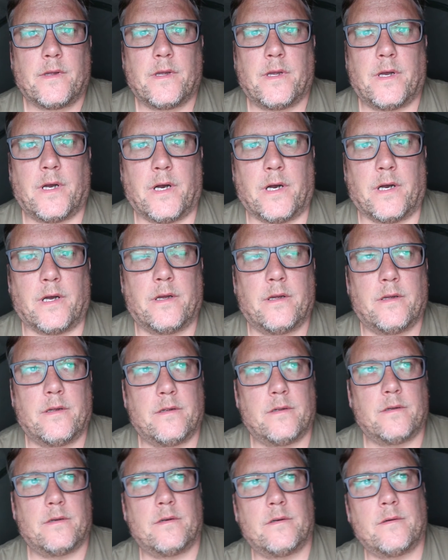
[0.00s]
Ah.
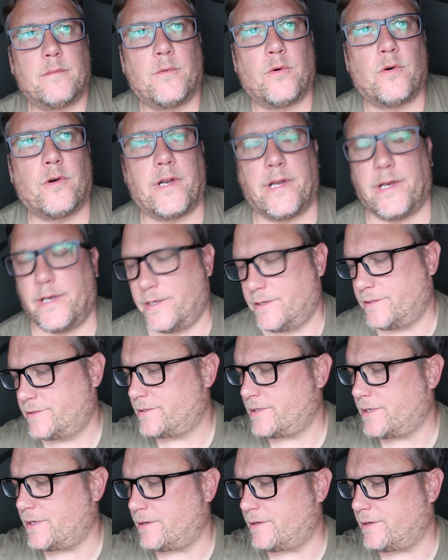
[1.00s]
Morning,
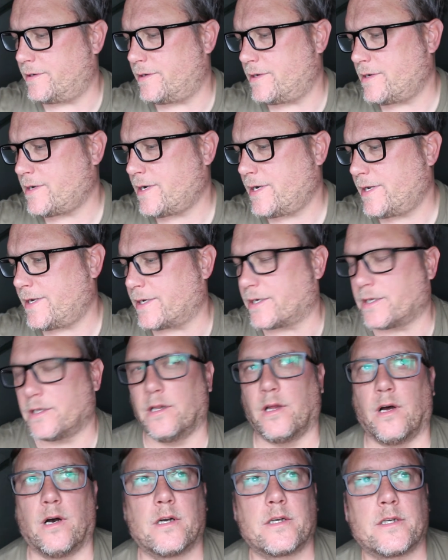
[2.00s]
it's now 9
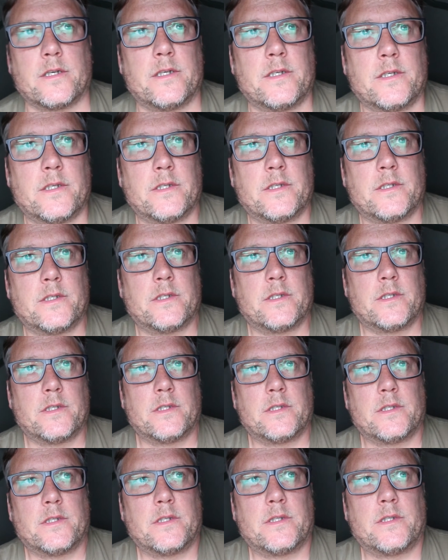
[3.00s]
o'clock
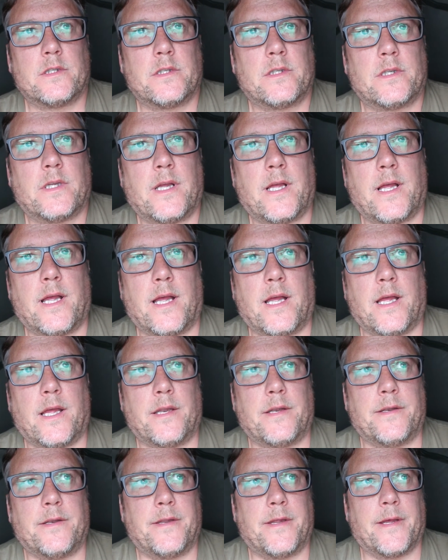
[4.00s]

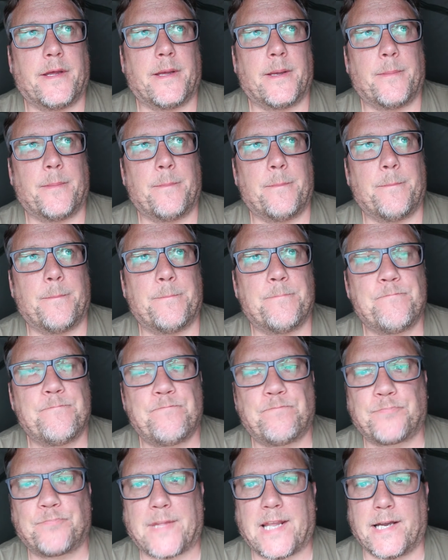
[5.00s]
and
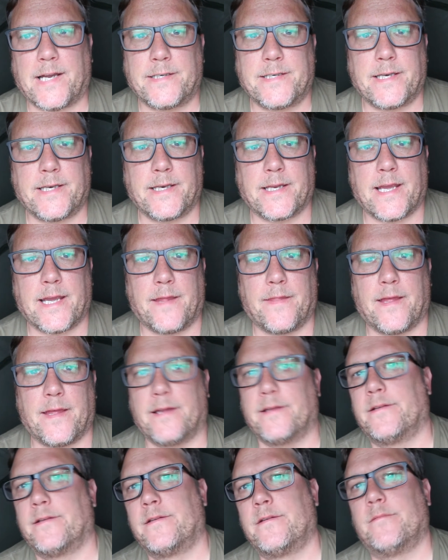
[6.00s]
I didn't get
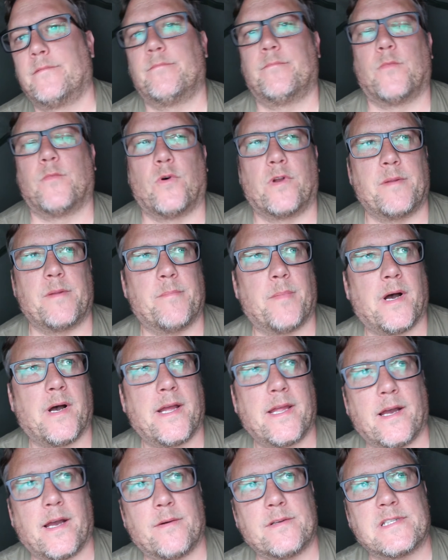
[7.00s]
that morning
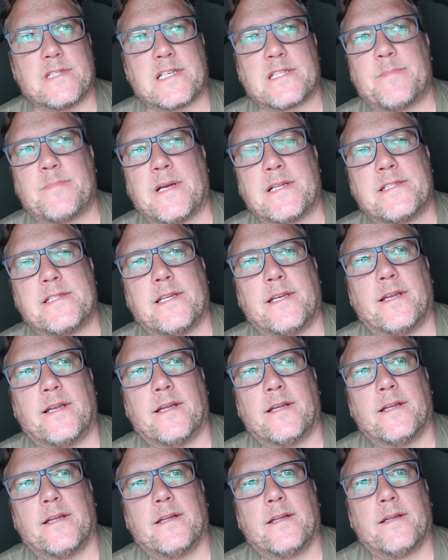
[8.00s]
bite I was expecting.
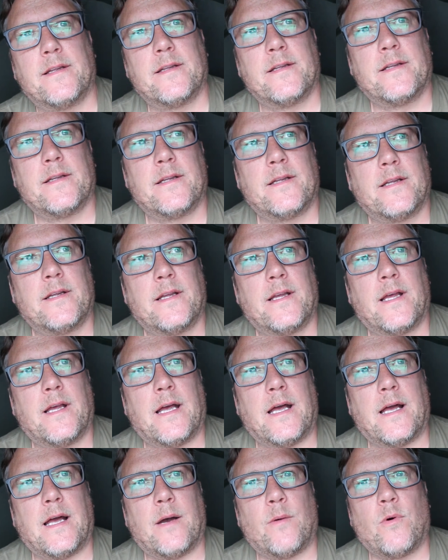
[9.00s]

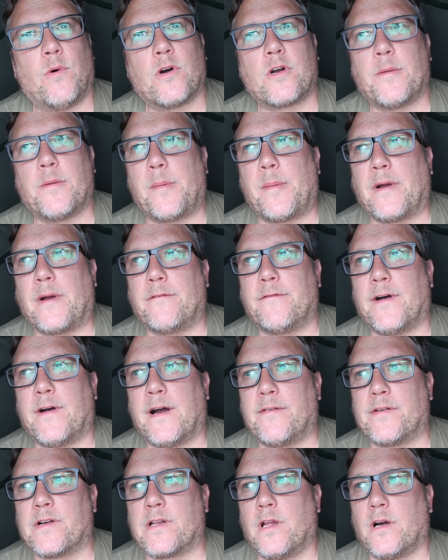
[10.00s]
I woke up about
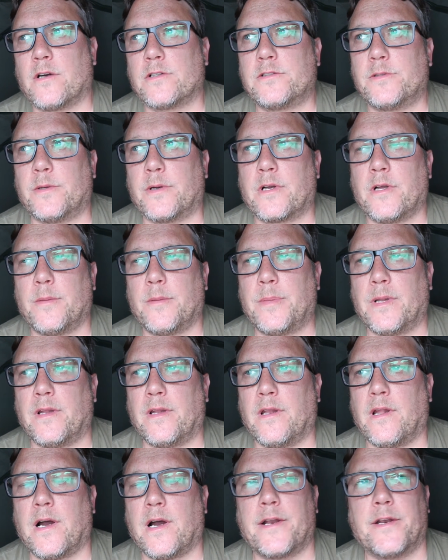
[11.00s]
5 o'clock to a couple
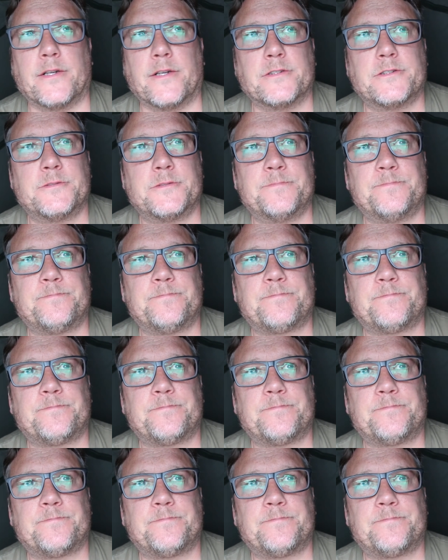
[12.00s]
of liners,